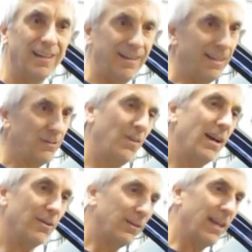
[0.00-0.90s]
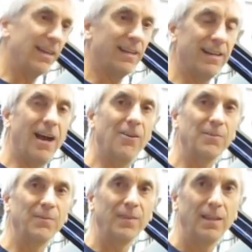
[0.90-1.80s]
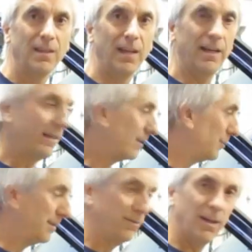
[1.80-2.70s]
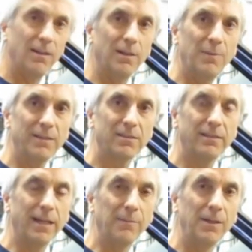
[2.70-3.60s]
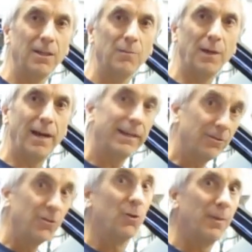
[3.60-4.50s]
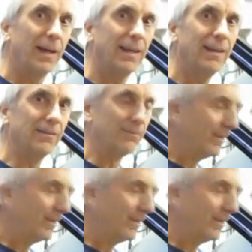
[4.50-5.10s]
And that's fine. Okay, you get it out and you got a bit of a mess to clean up. But how do you get the new one back in?